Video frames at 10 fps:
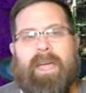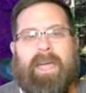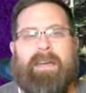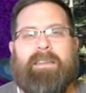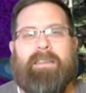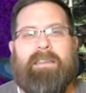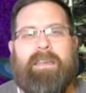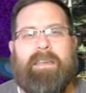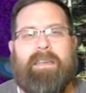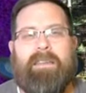and
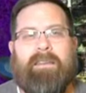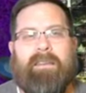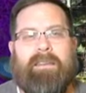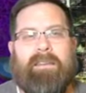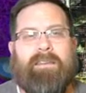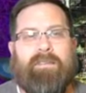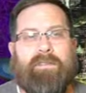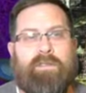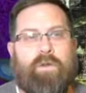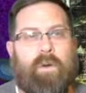it
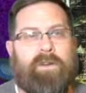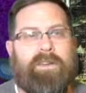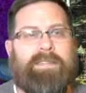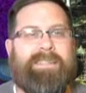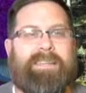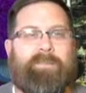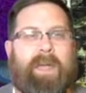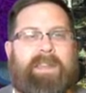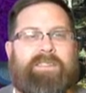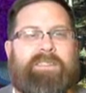is 206
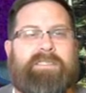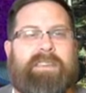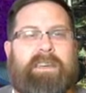pages,